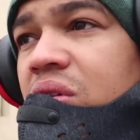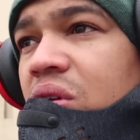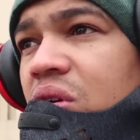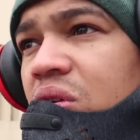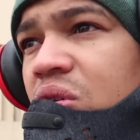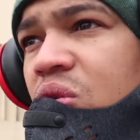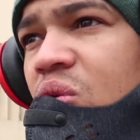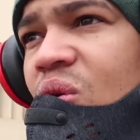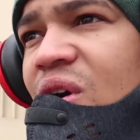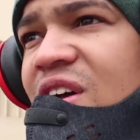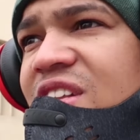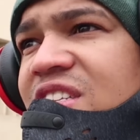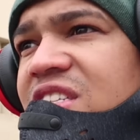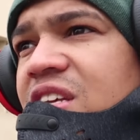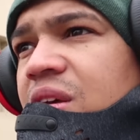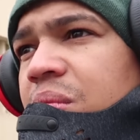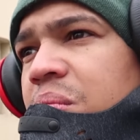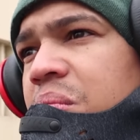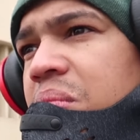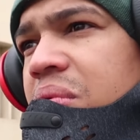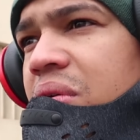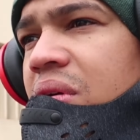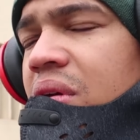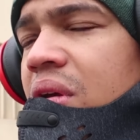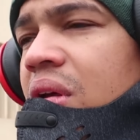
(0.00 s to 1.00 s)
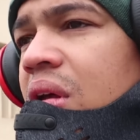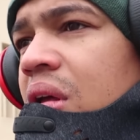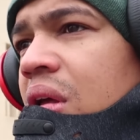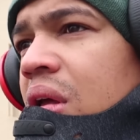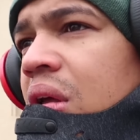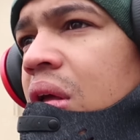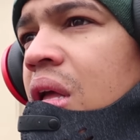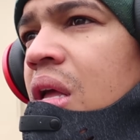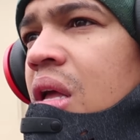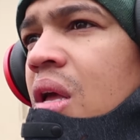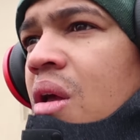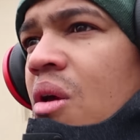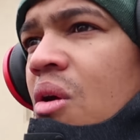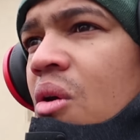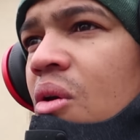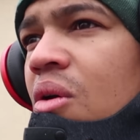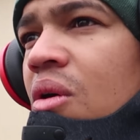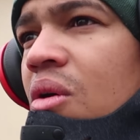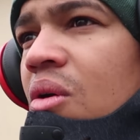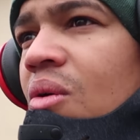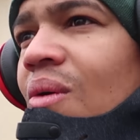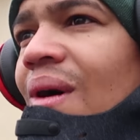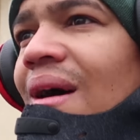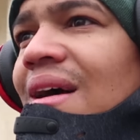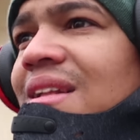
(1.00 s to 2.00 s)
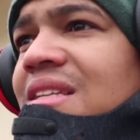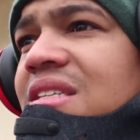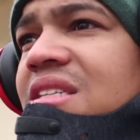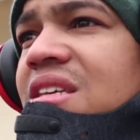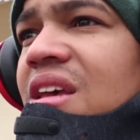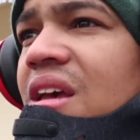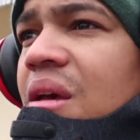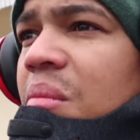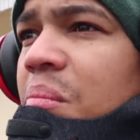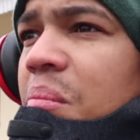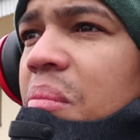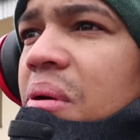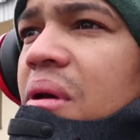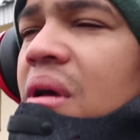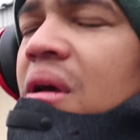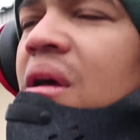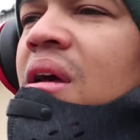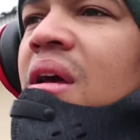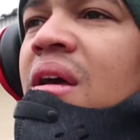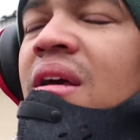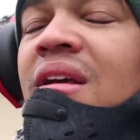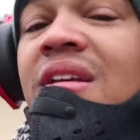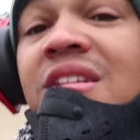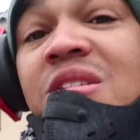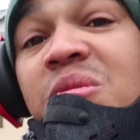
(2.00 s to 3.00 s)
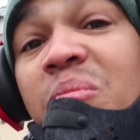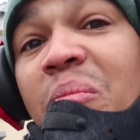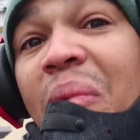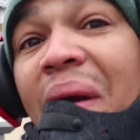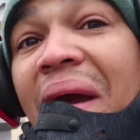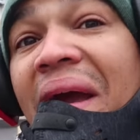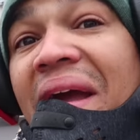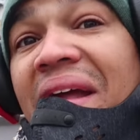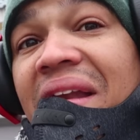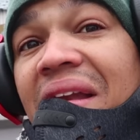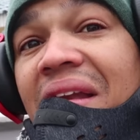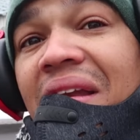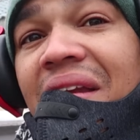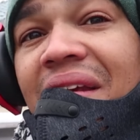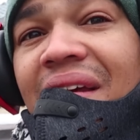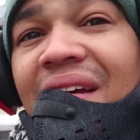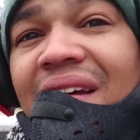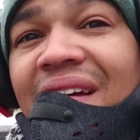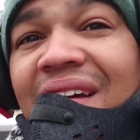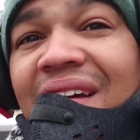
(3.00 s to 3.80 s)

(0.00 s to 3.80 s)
not WhatsApp. WhatsApp is banned.